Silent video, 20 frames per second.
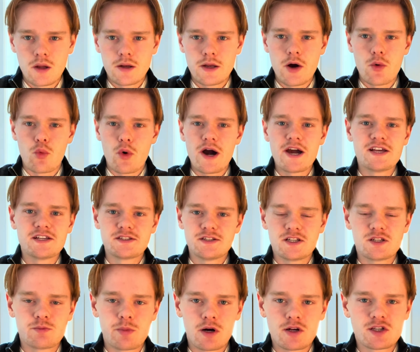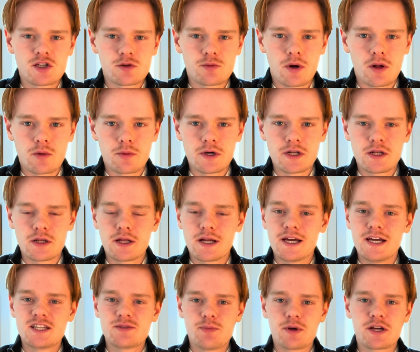Now, why is this possible? Well,
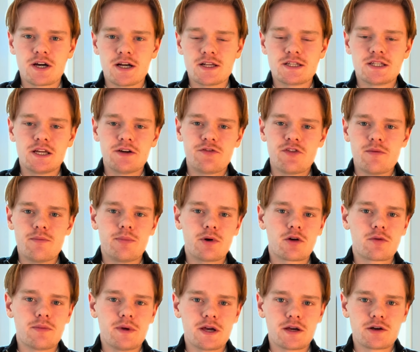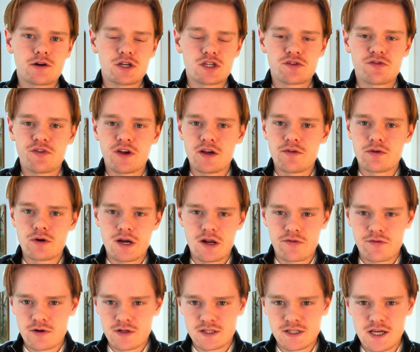it's because different bookmakers favor
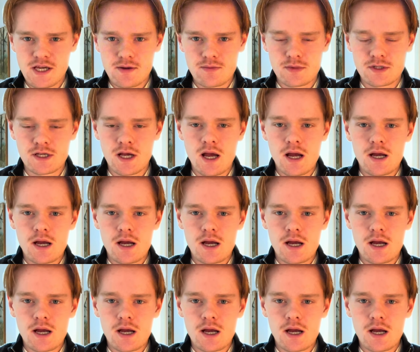different teams.